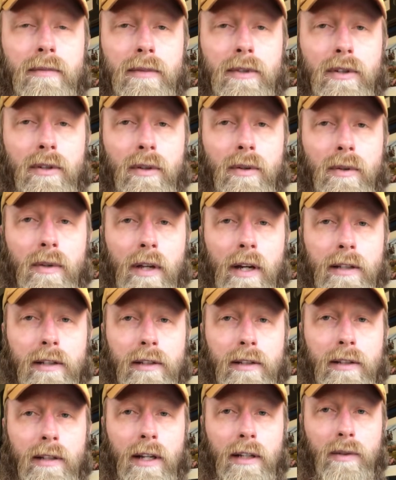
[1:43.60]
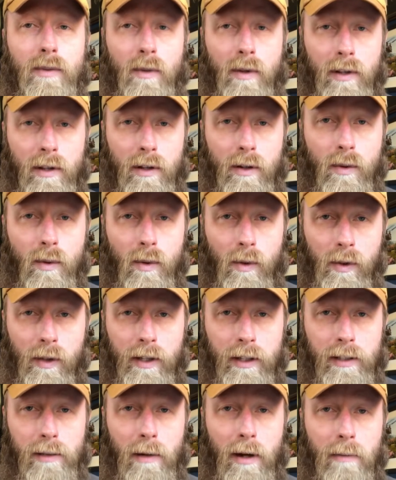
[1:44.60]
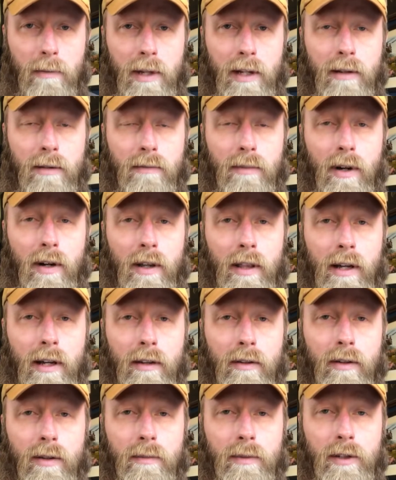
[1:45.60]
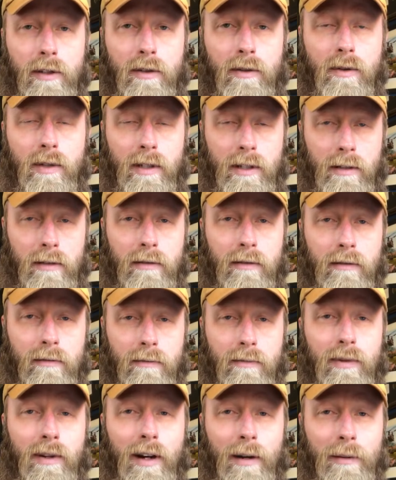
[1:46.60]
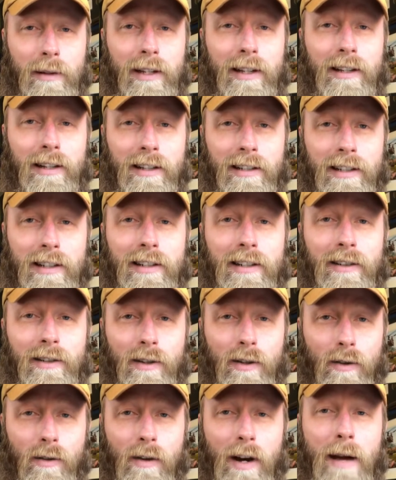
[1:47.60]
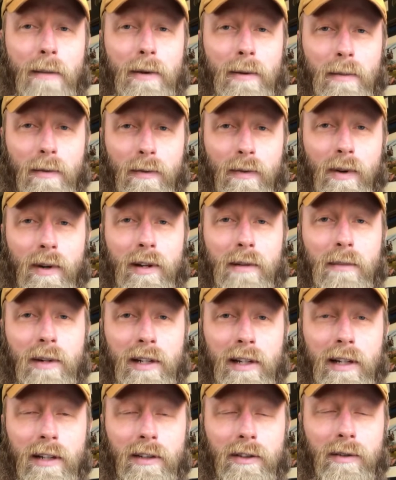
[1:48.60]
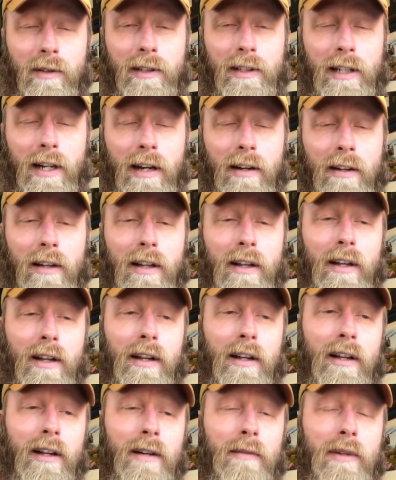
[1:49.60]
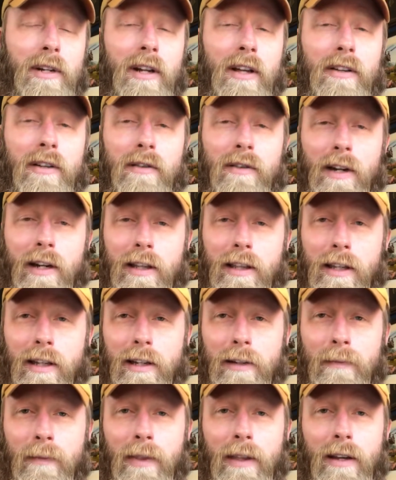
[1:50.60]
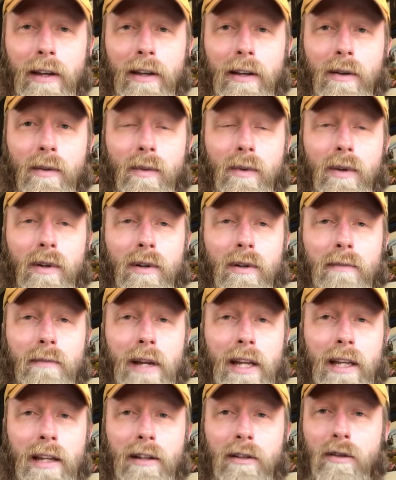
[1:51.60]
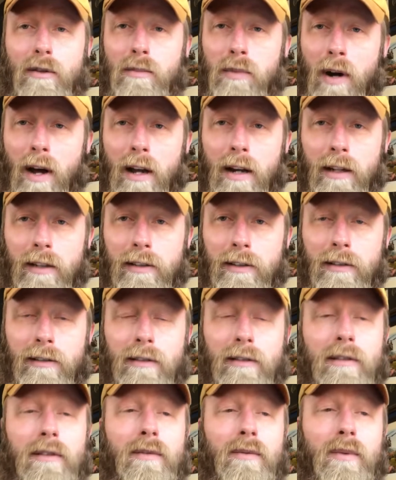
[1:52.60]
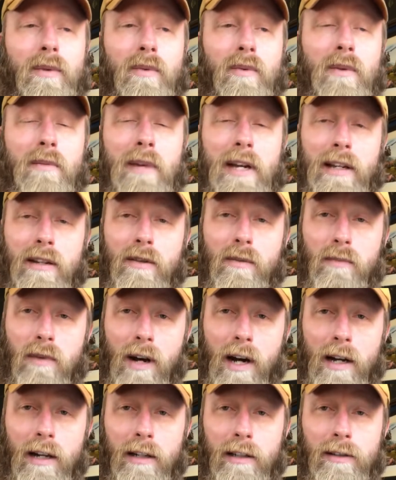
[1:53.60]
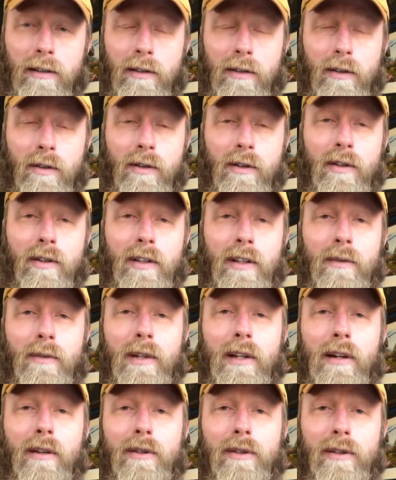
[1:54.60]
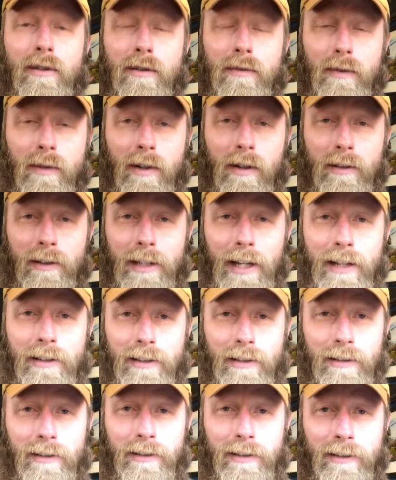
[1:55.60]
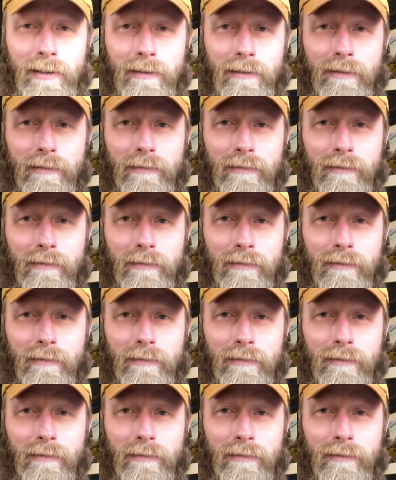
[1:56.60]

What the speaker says: So that's one of the cool things about being part of that group is you can probably get a deal, go grab it before anybody else runs out. Another great thing, we're making new products. When we make new products, who do you think we go to for our testers?